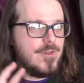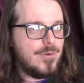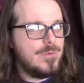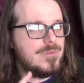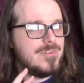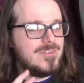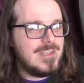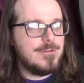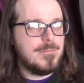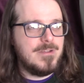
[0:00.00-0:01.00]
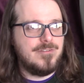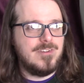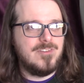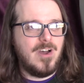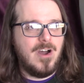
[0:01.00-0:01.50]
those secret
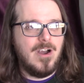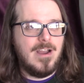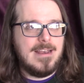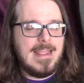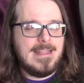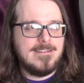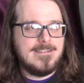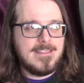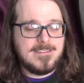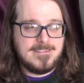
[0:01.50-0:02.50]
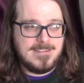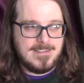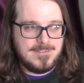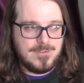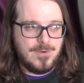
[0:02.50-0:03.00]
missions are an
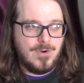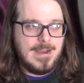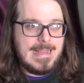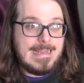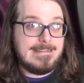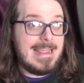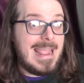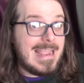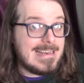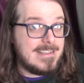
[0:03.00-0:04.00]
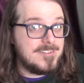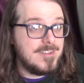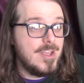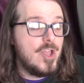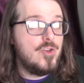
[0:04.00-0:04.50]
antithesis or an antagonist
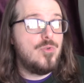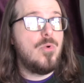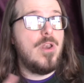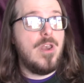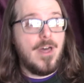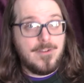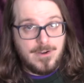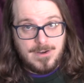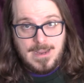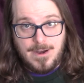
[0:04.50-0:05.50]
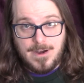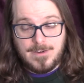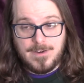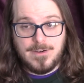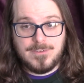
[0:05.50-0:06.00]
to another
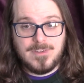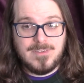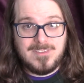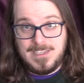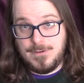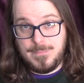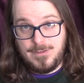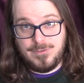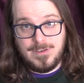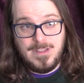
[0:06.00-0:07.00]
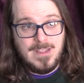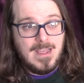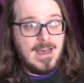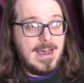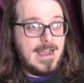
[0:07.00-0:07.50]
character's secret mission.
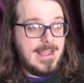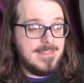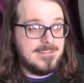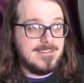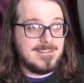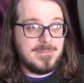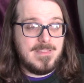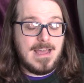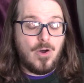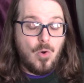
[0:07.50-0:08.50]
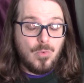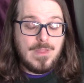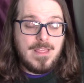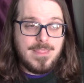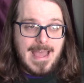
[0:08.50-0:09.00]
And this is something that
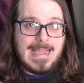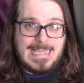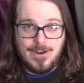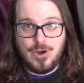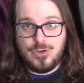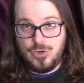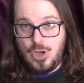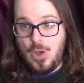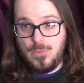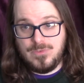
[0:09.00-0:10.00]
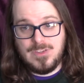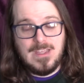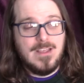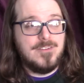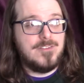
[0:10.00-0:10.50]
only that character knows.
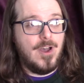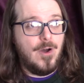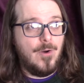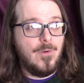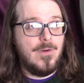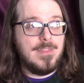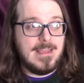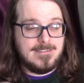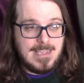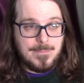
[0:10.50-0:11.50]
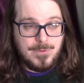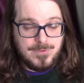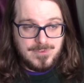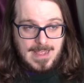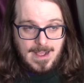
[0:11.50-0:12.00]
So the
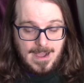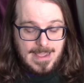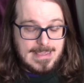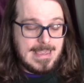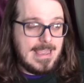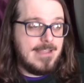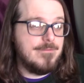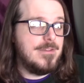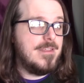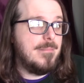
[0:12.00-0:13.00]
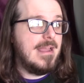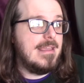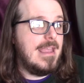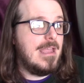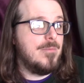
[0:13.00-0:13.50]
examples that I gave within my
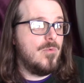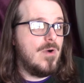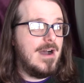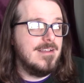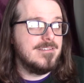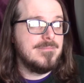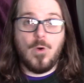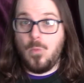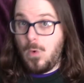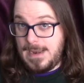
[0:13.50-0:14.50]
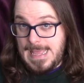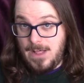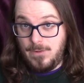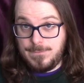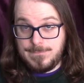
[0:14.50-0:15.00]
game was for one
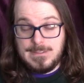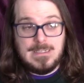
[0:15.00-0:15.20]
elf,